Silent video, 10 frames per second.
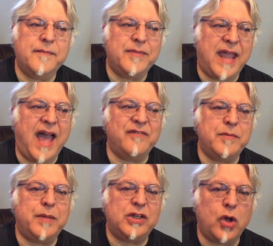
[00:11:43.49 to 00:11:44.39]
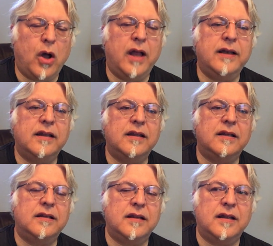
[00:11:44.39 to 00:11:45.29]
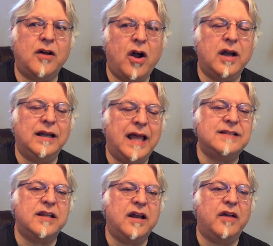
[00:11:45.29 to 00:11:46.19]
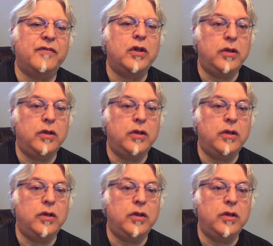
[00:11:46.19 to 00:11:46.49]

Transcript: They haven't been taught the, the hard lesson of